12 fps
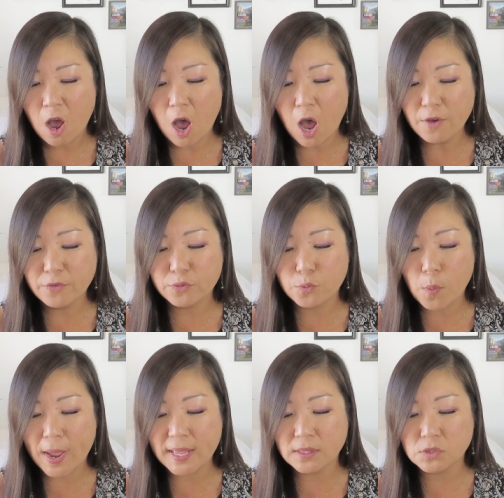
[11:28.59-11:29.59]

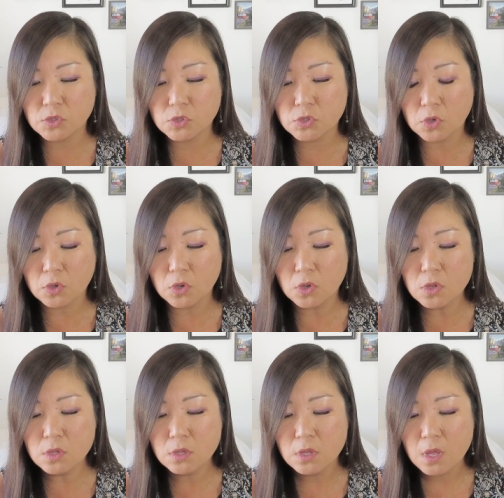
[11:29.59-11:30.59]
off-white
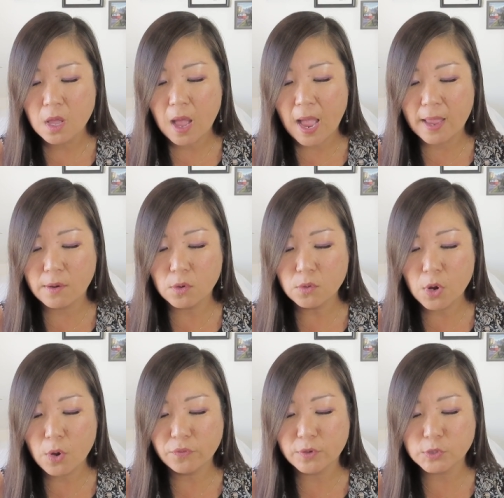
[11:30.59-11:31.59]
circle. I don't
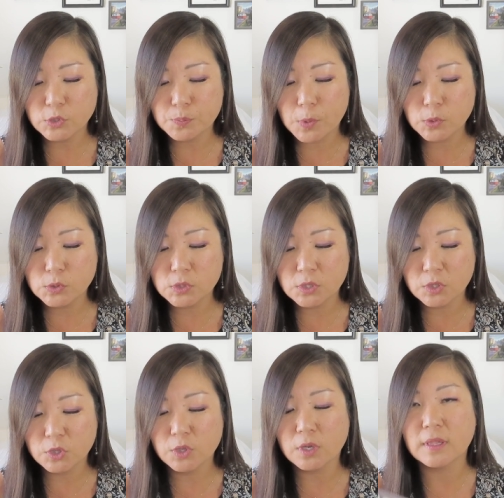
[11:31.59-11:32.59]
know if they're supposed to
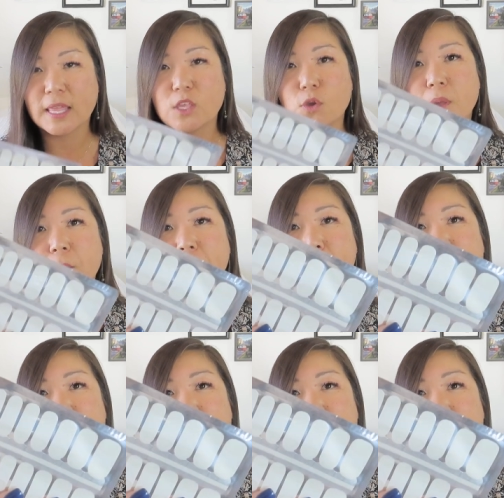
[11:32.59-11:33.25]
look like, you can